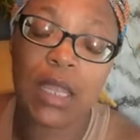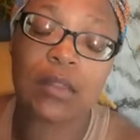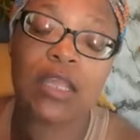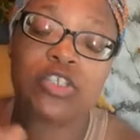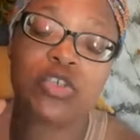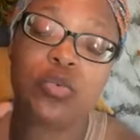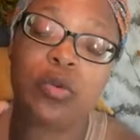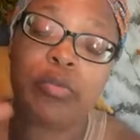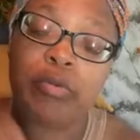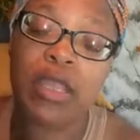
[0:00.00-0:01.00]
that you will
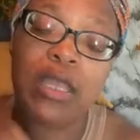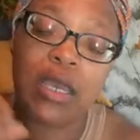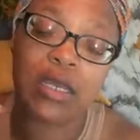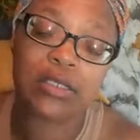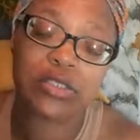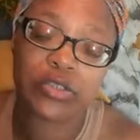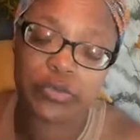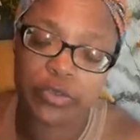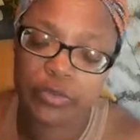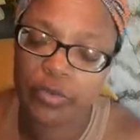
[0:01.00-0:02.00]
bring us
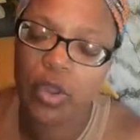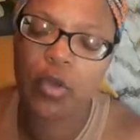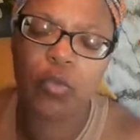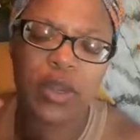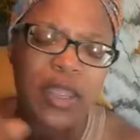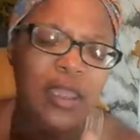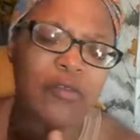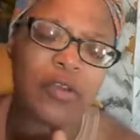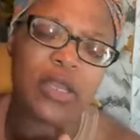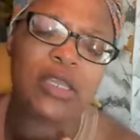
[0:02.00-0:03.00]
through
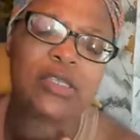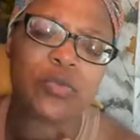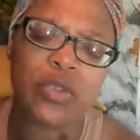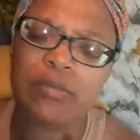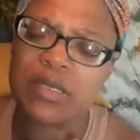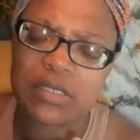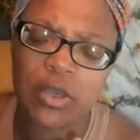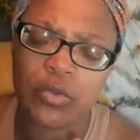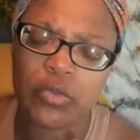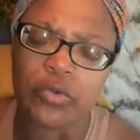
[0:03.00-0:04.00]
whatever it is we must go
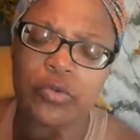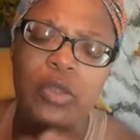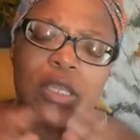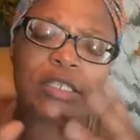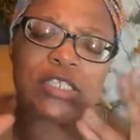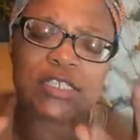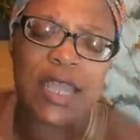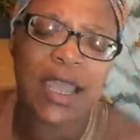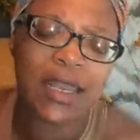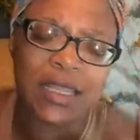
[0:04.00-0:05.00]
through,
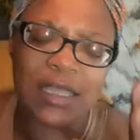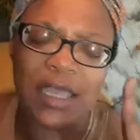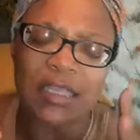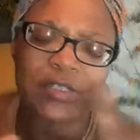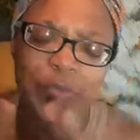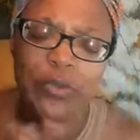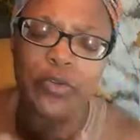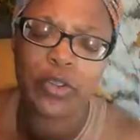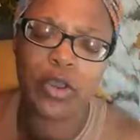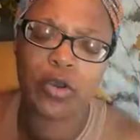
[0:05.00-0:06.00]
shining as pure
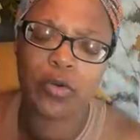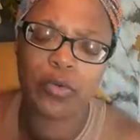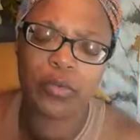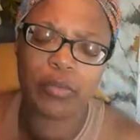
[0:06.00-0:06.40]
gold.